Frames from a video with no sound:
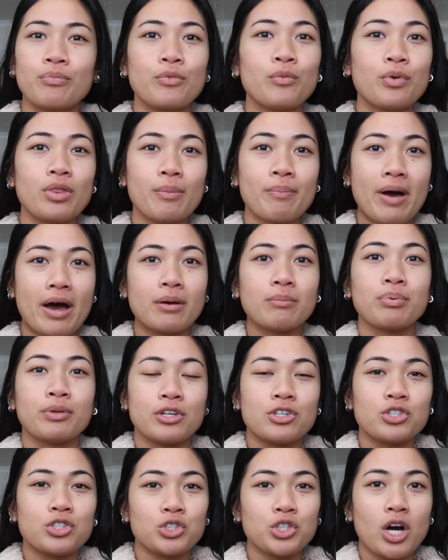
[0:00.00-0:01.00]
with a bad
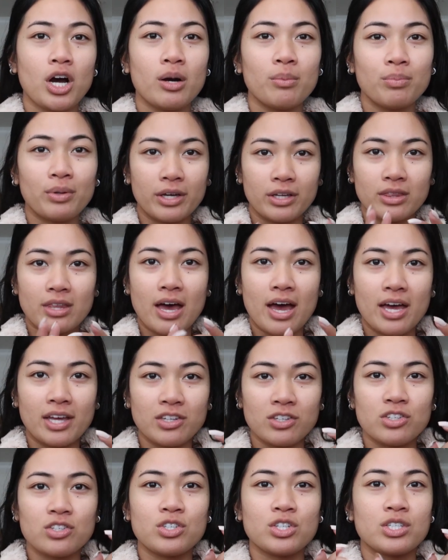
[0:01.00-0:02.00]
bleach job, like the
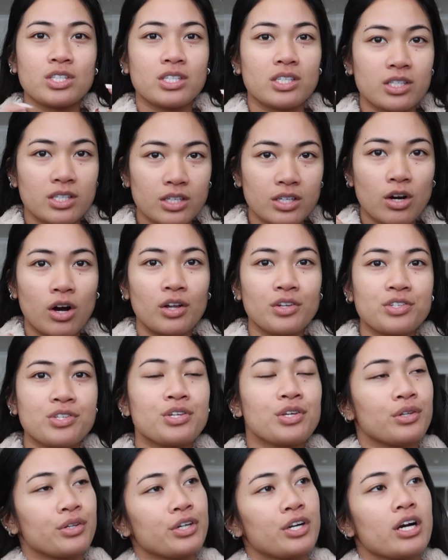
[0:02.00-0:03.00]
ends just
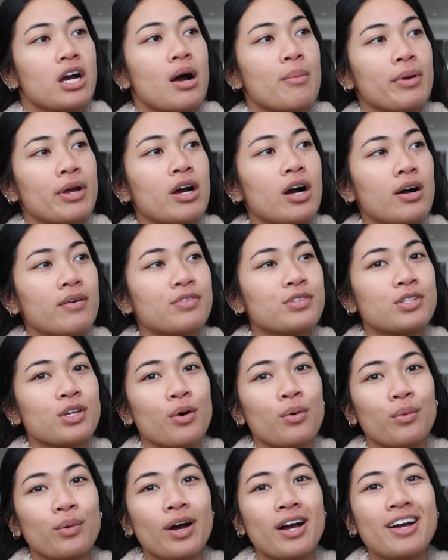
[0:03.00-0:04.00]
constantly are coming off.
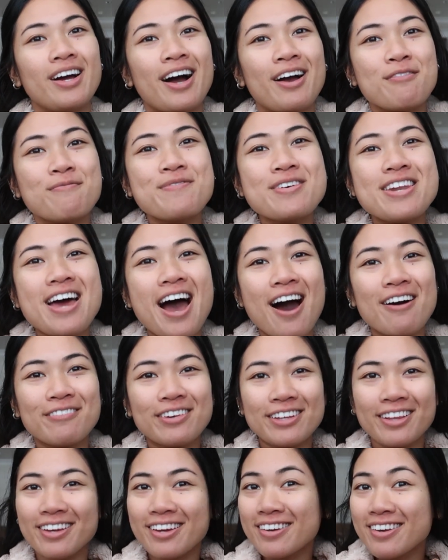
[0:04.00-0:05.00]
So I've been
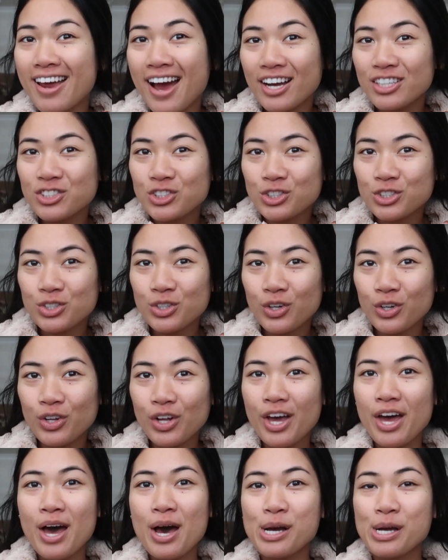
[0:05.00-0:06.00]
having like a
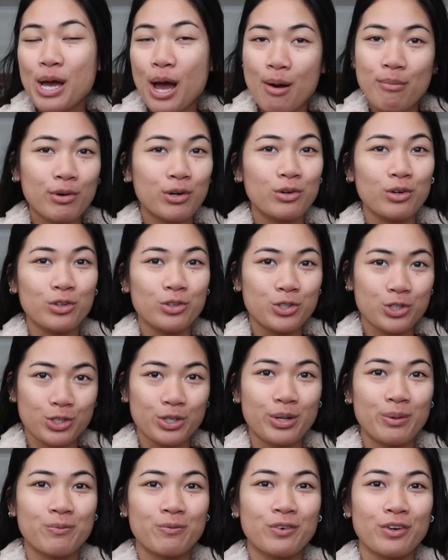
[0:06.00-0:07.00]
natural chemical
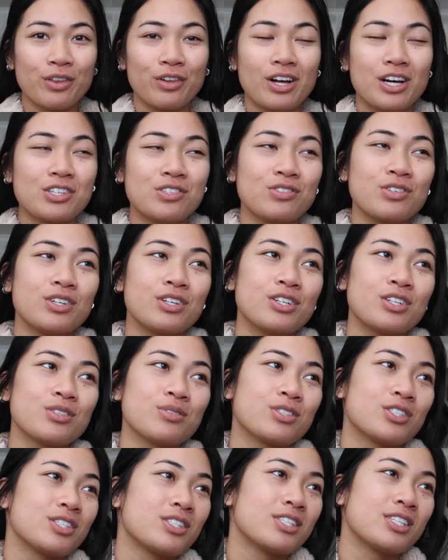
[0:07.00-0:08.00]
trim for the last few years,
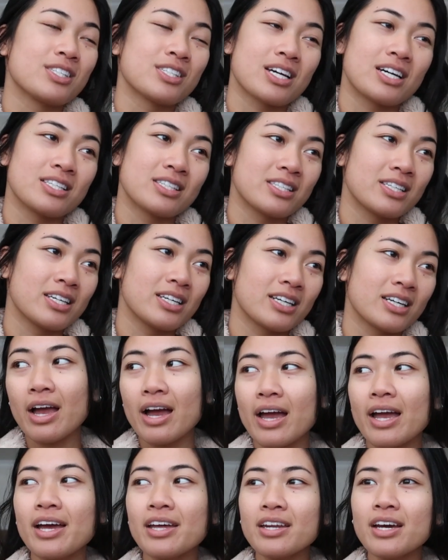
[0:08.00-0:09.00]
which is disgusting.
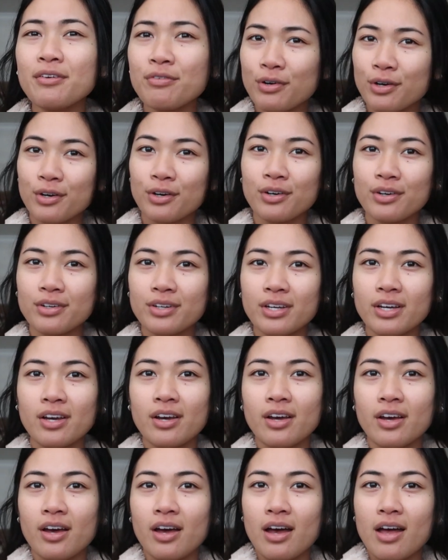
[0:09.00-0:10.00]
And I've heard
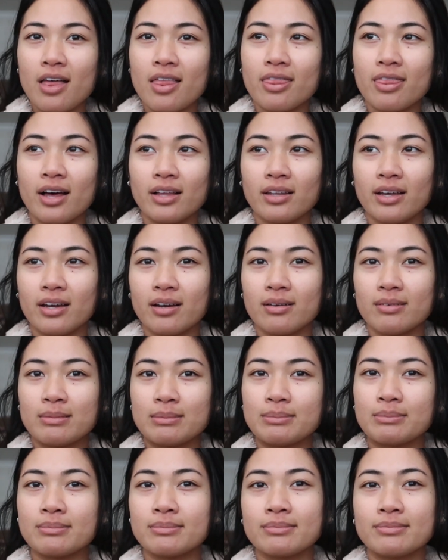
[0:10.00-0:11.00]
that, like,
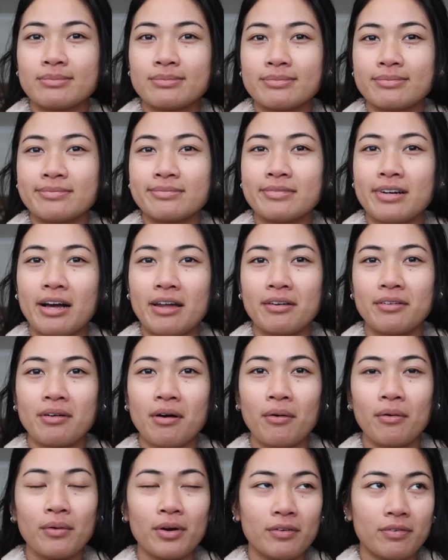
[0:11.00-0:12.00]
I don't
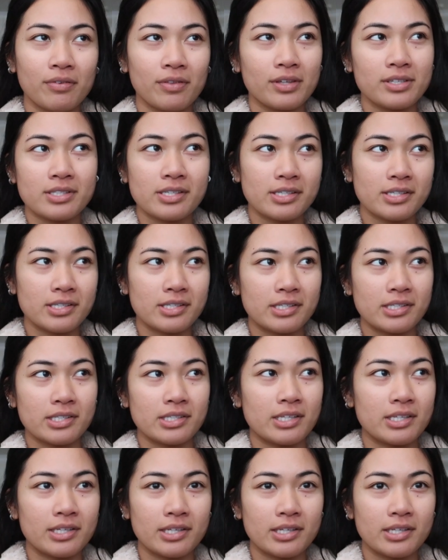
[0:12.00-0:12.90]
know if this is